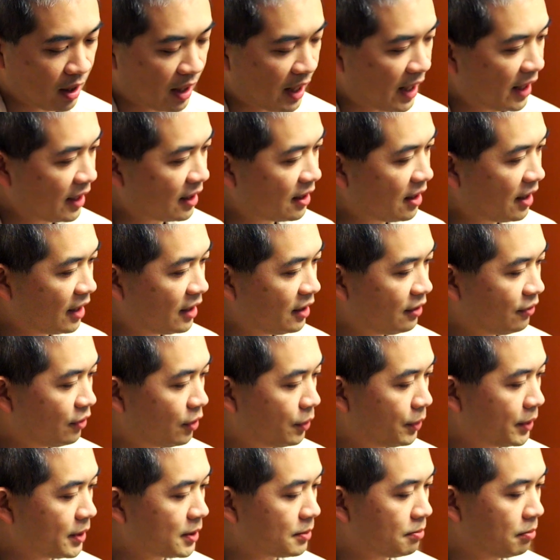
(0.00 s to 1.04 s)
I kind of
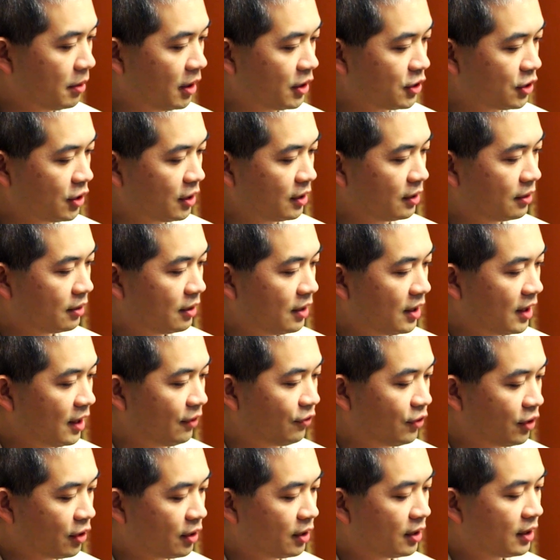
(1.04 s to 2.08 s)
always budget,
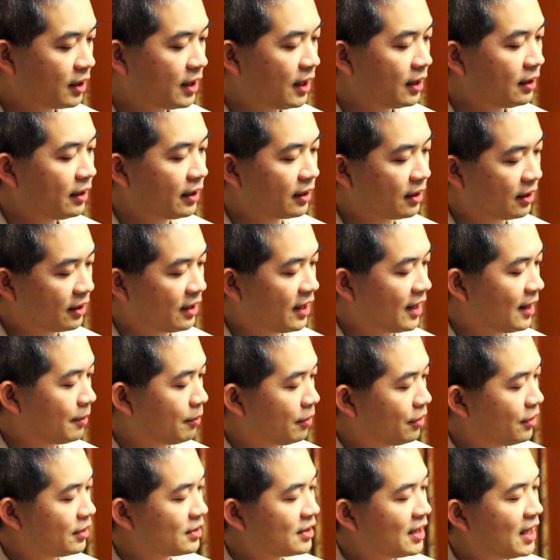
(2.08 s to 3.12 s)
if you're gonna get like a
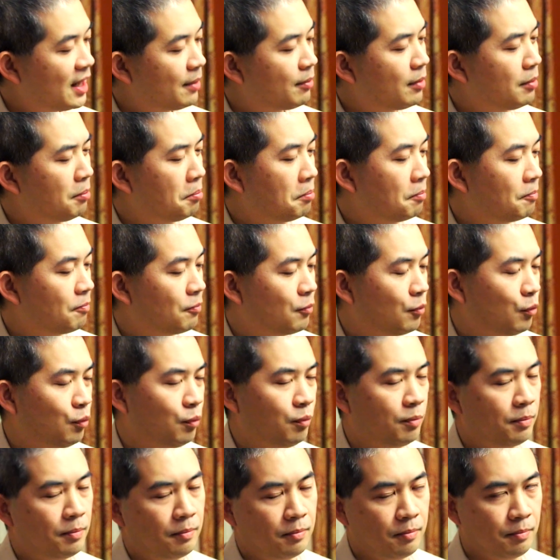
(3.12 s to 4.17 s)
camera, this camera
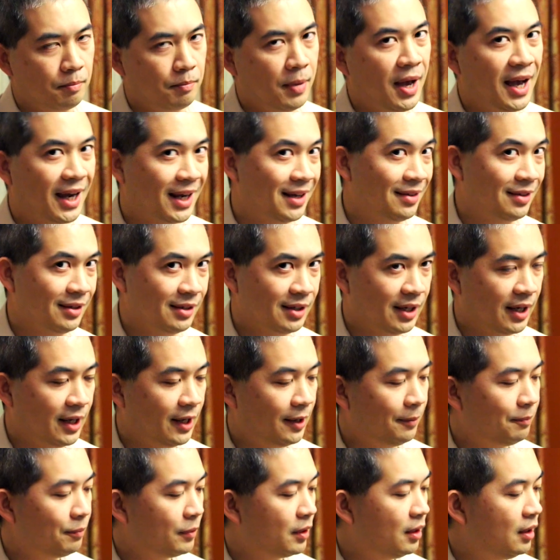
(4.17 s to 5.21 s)
back in the
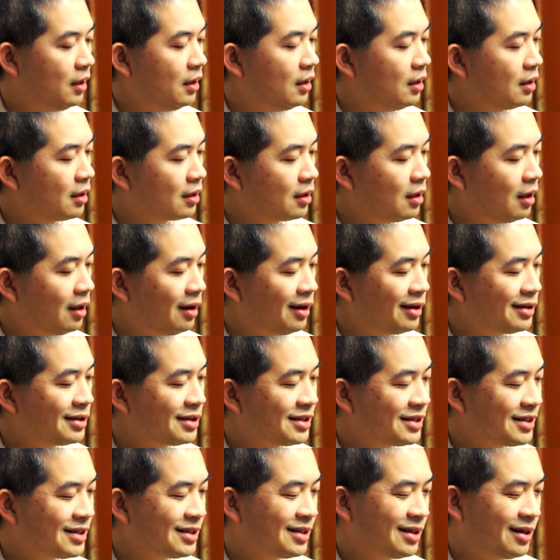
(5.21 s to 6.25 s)
day
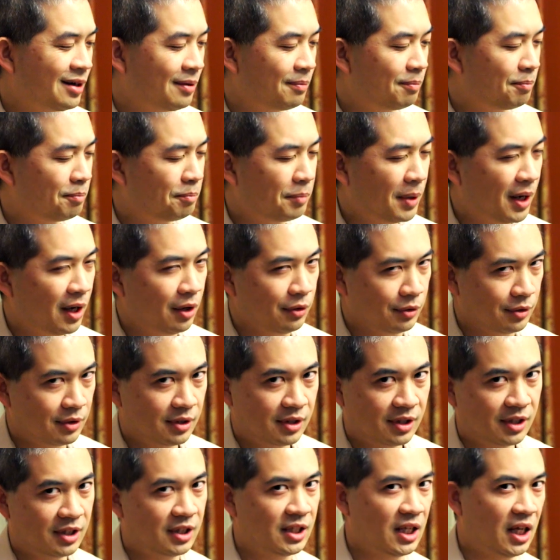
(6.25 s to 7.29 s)
costs about
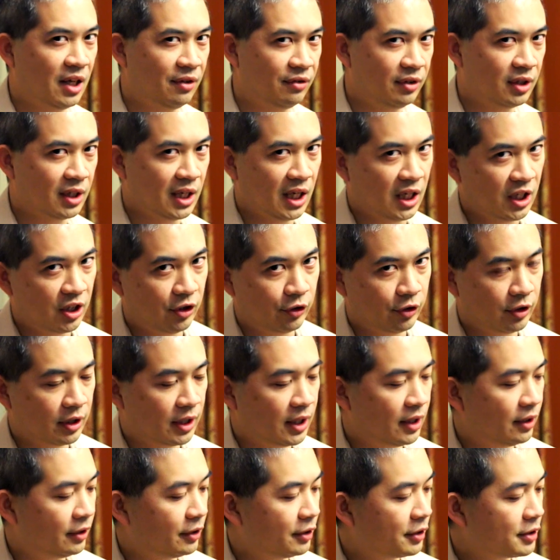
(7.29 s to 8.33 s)

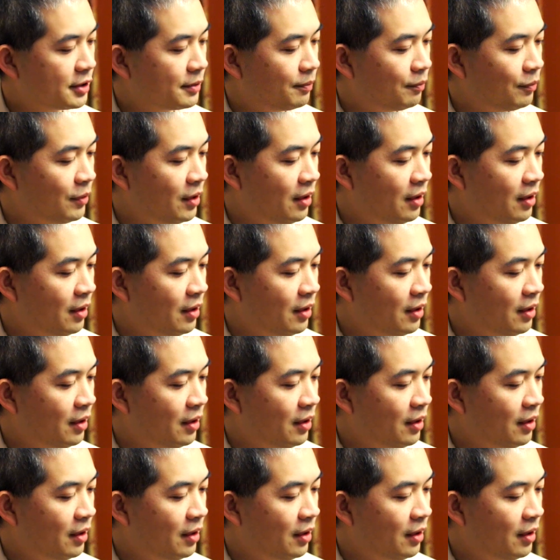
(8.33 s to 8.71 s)
$700–800.